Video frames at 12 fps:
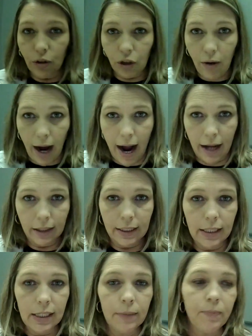little
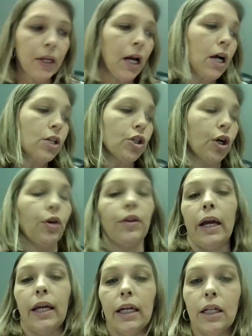island. So
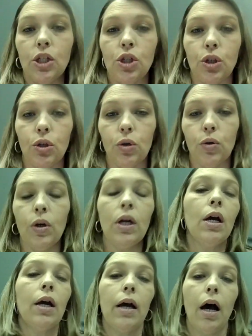they get to
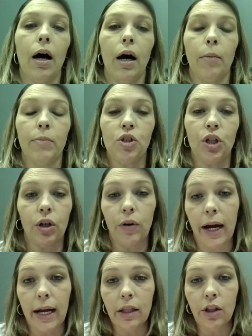
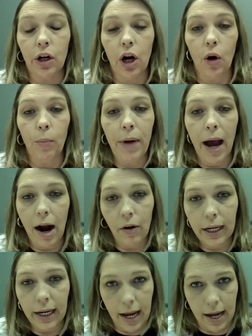generate their own
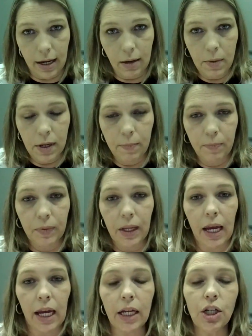pirate name.
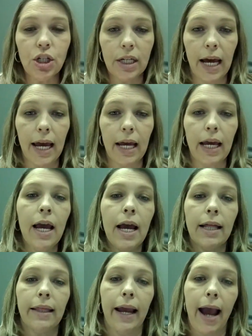Each day
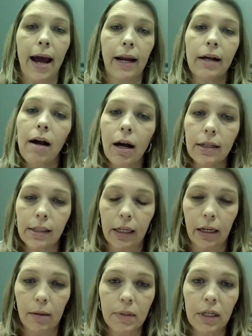they add a
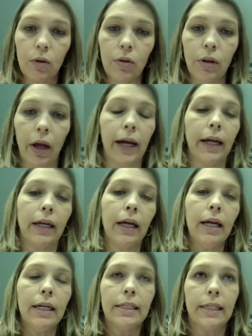concept. Like
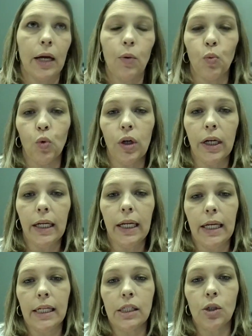day one
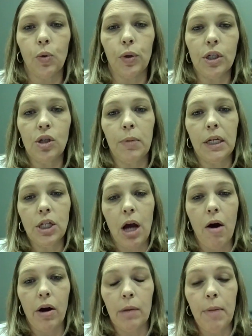is going to be
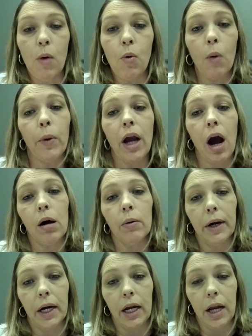talking about what we
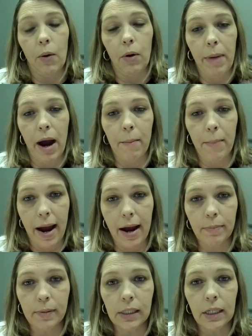already know about
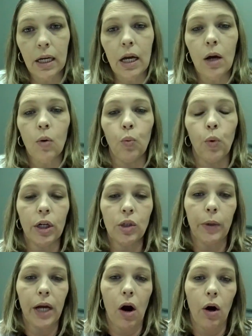maps. What do
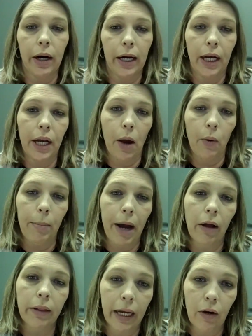we already know
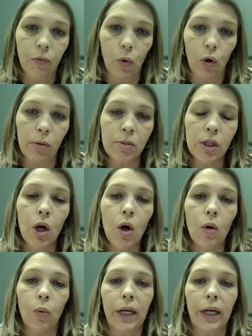about landforms? We